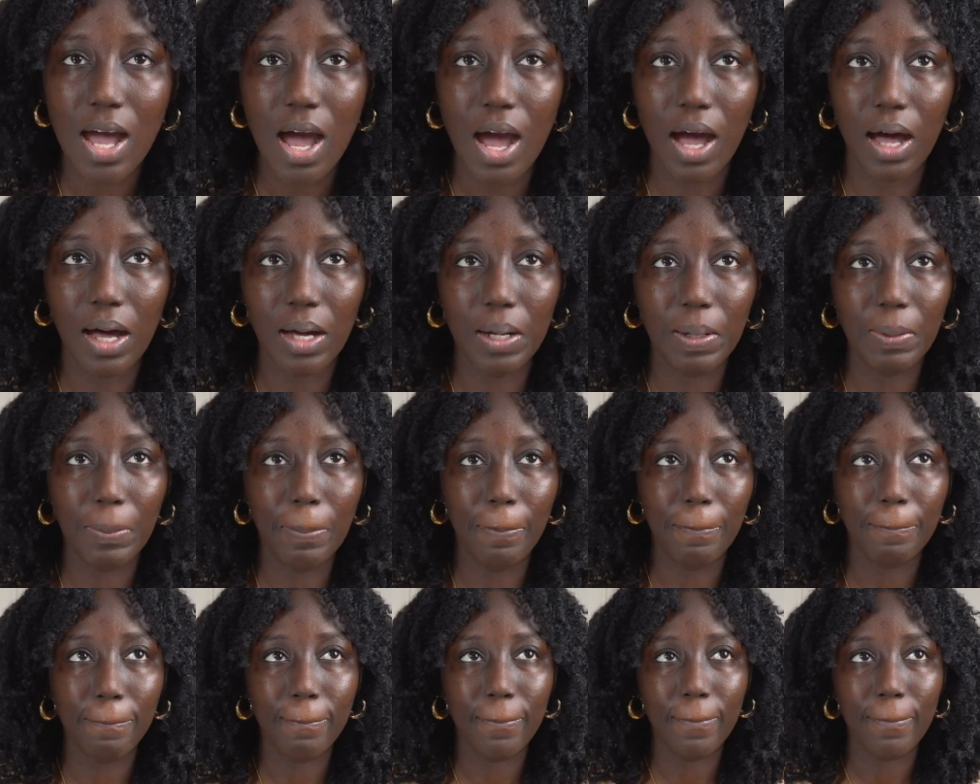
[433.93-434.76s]

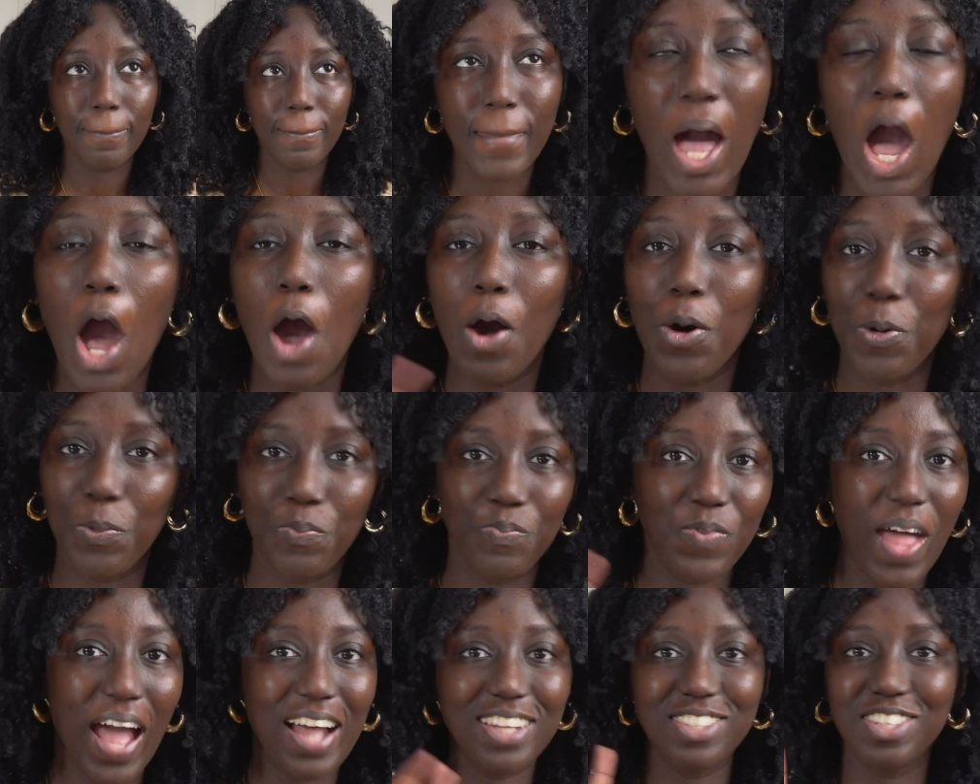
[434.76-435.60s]
Oh,
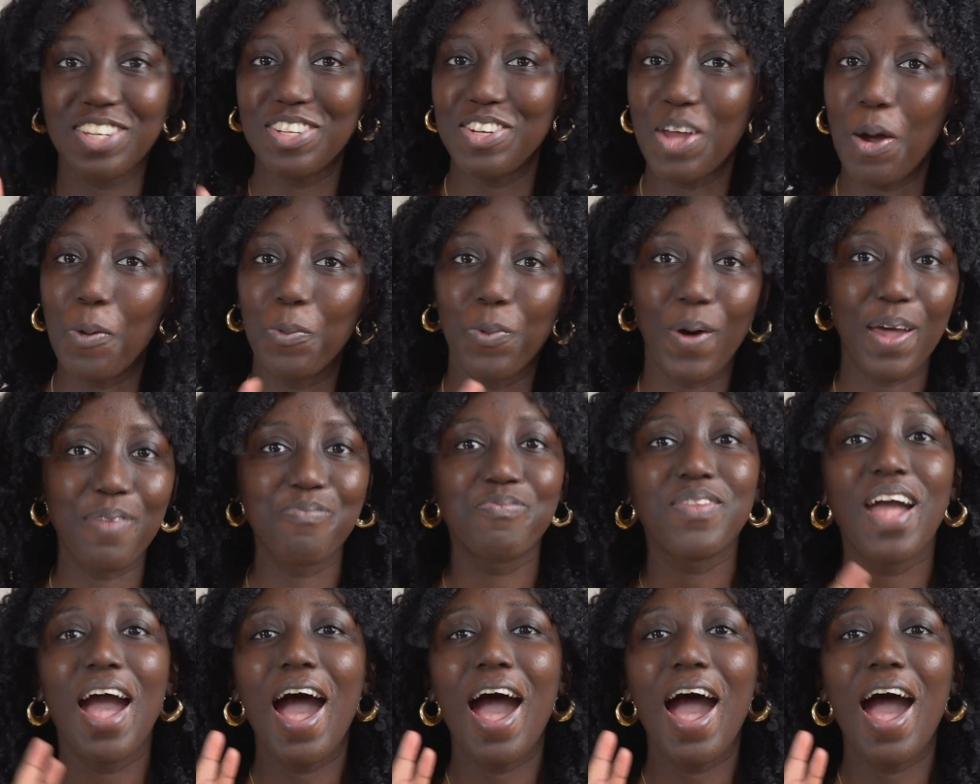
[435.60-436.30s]
actually, no, wait.